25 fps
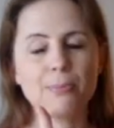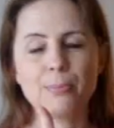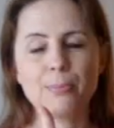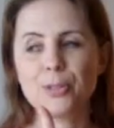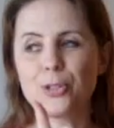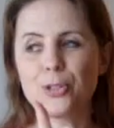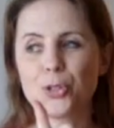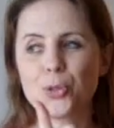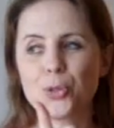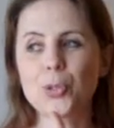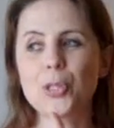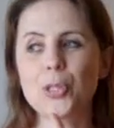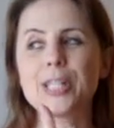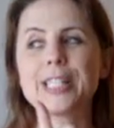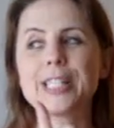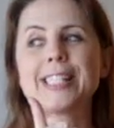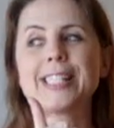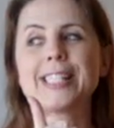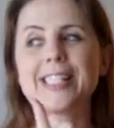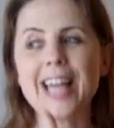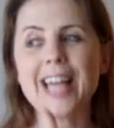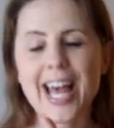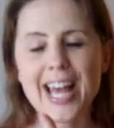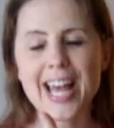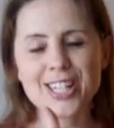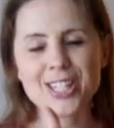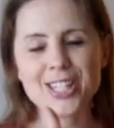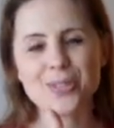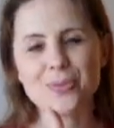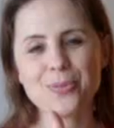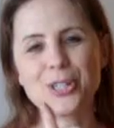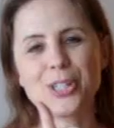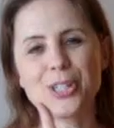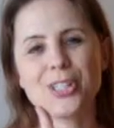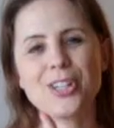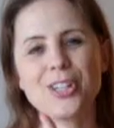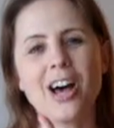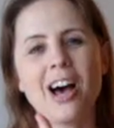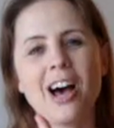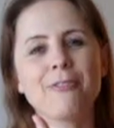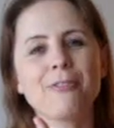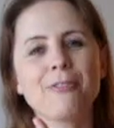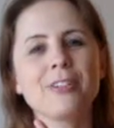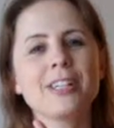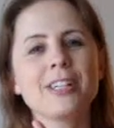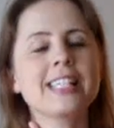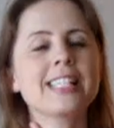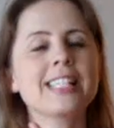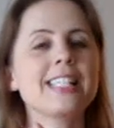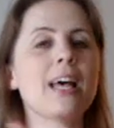mutual assent, which is
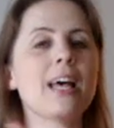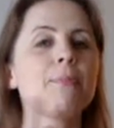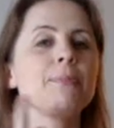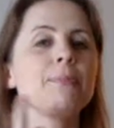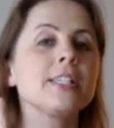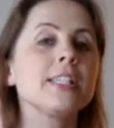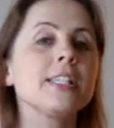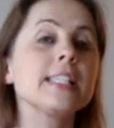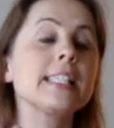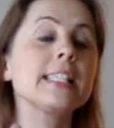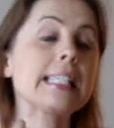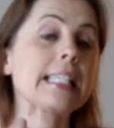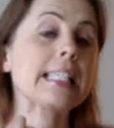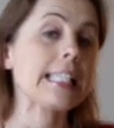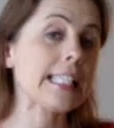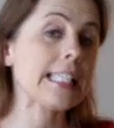offer and acceptance,